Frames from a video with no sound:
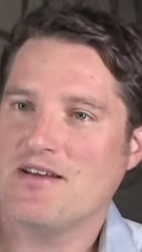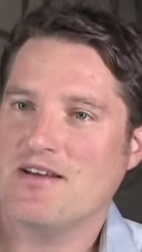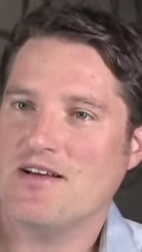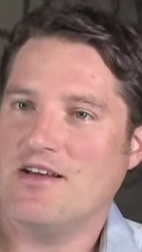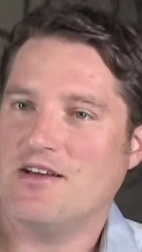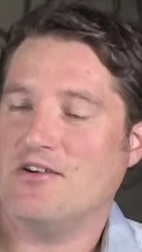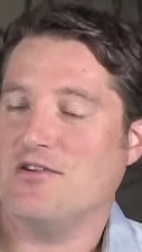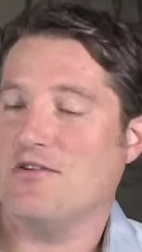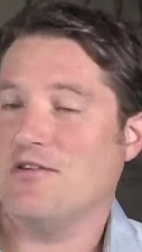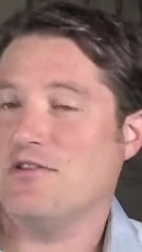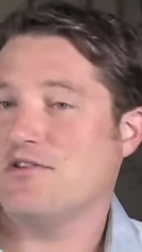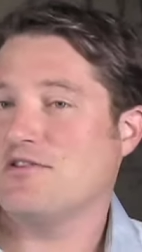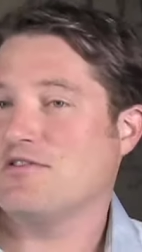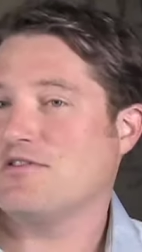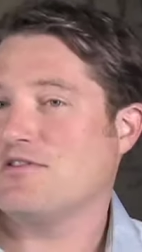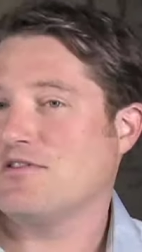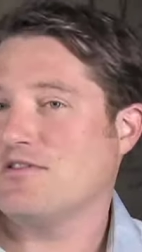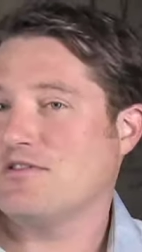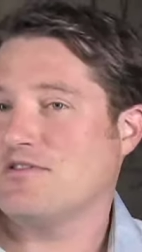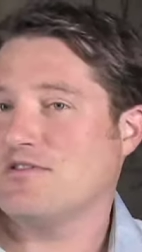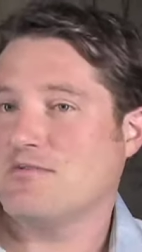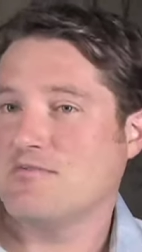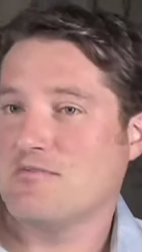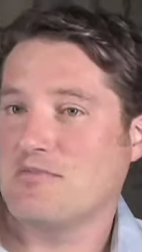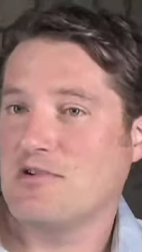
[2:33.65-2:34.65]
And
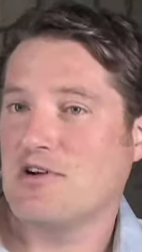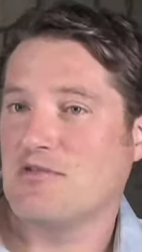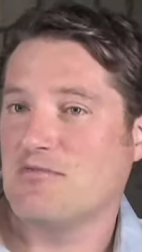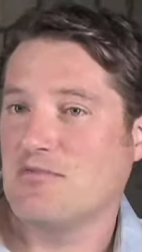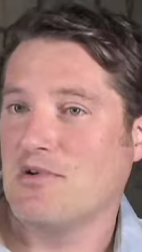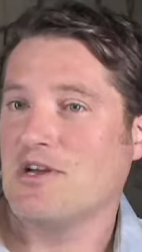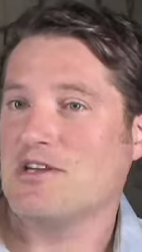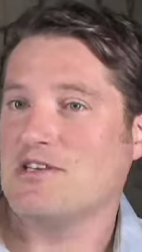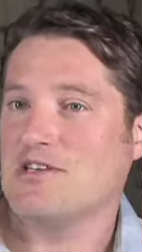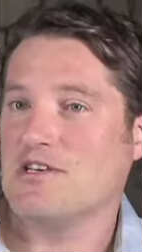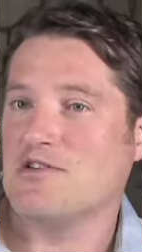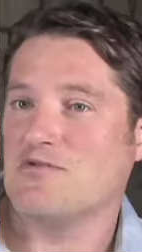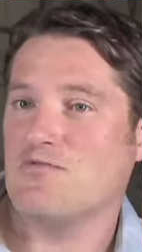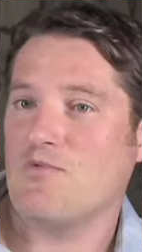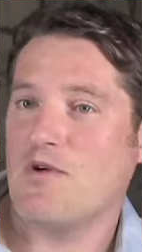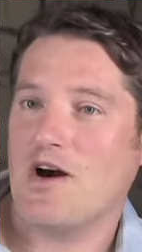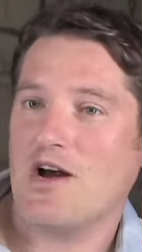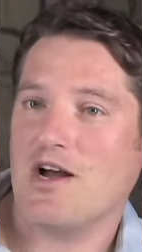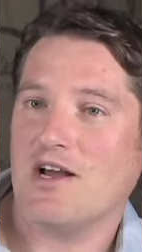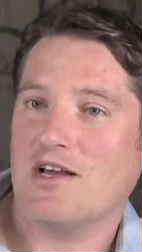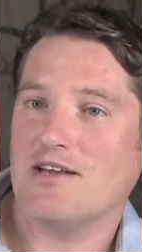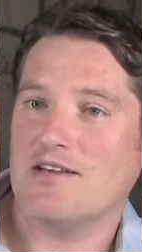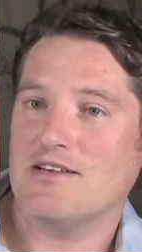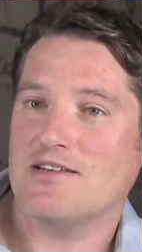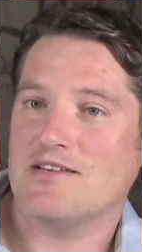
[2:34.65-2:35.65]
there's some good reasons
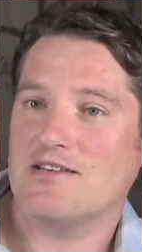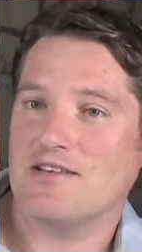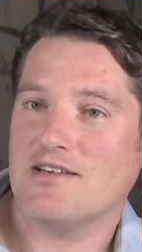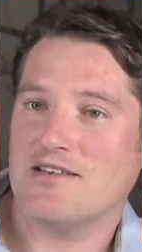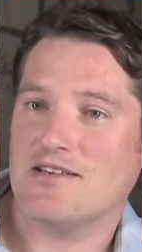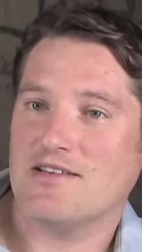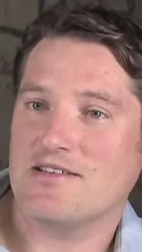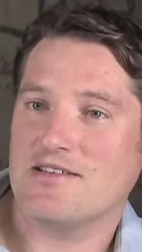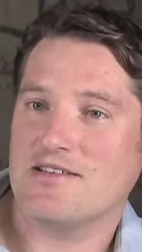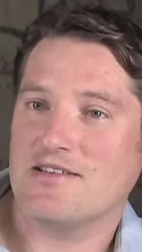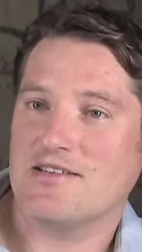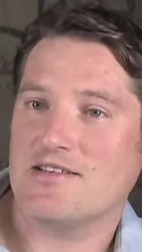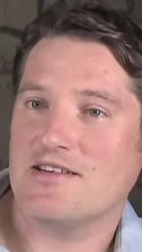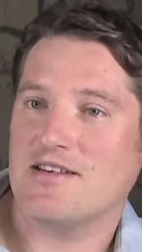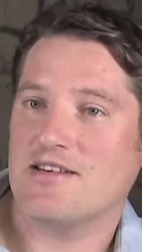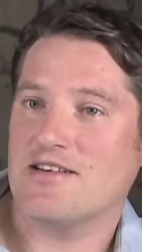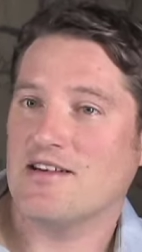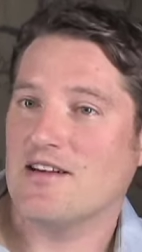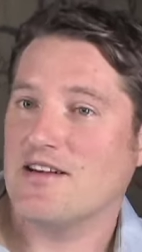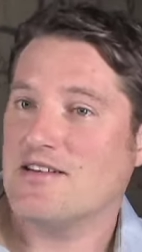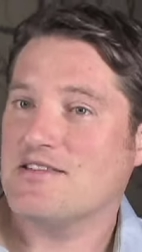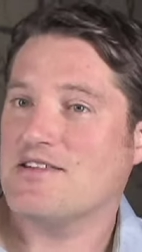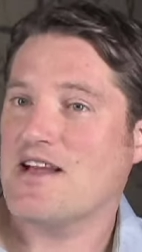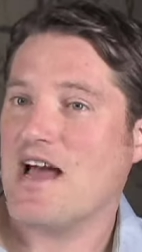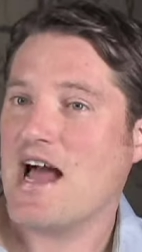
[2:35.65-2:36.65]
why it's
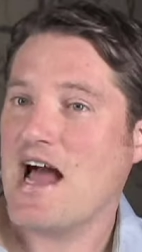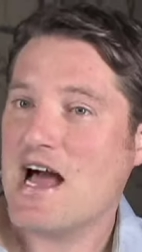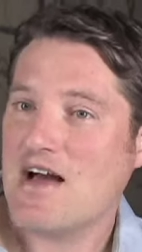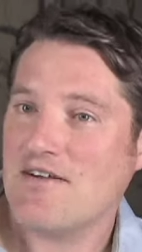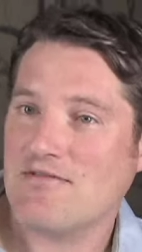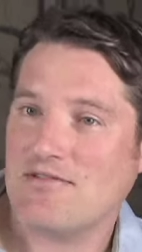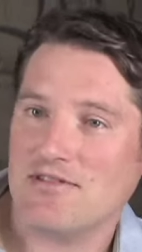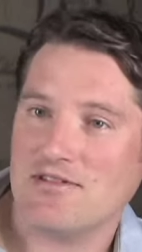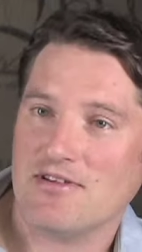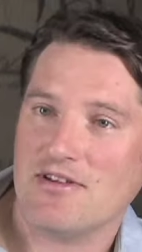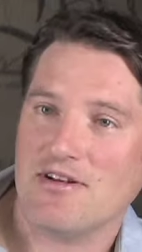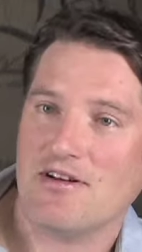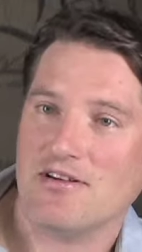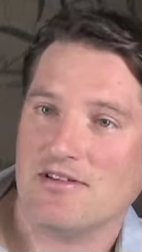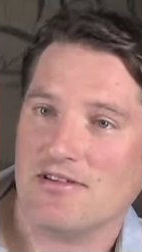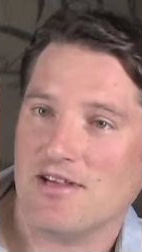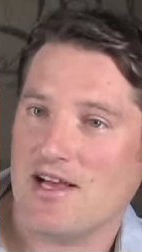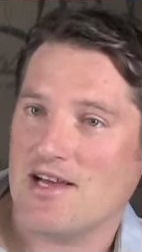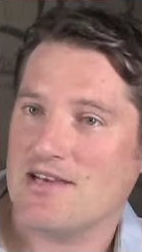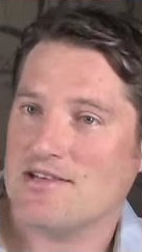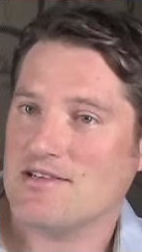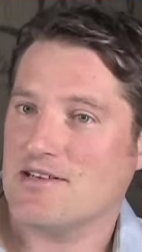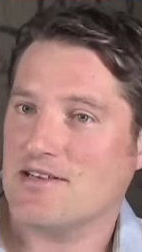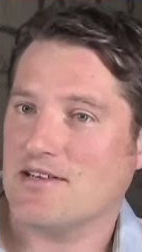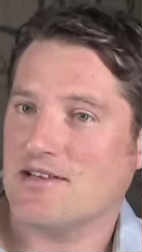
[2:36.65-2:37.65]
nice to have a
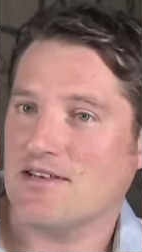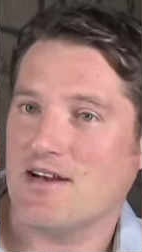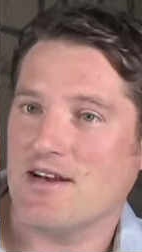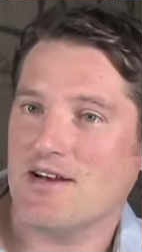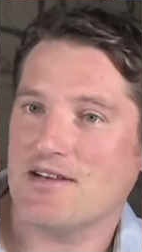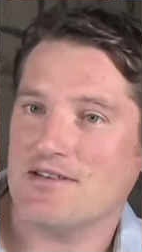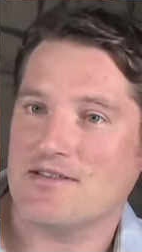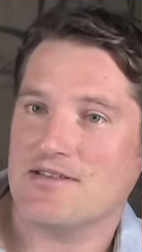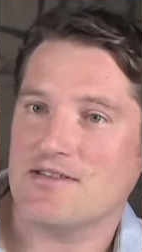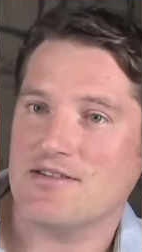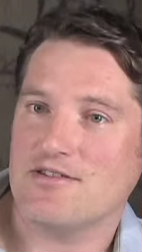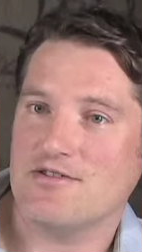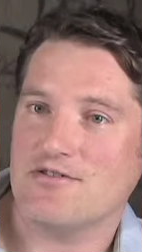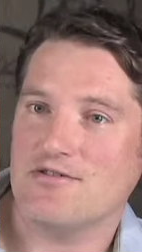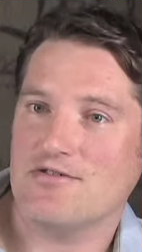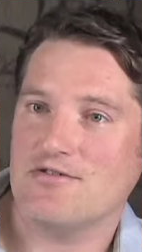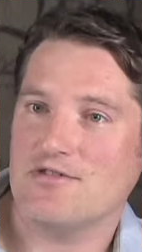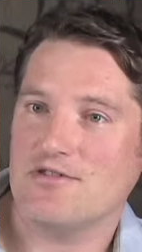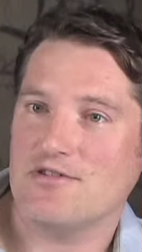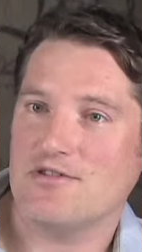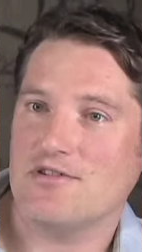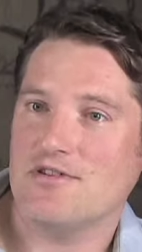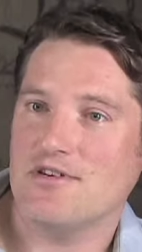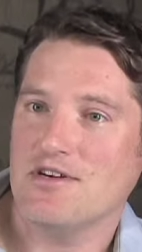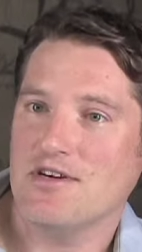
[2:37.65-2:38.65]
long-lasting
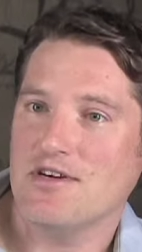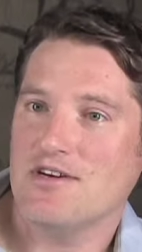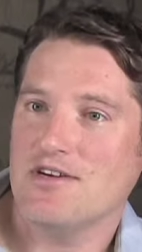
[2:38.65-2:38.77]
constitution.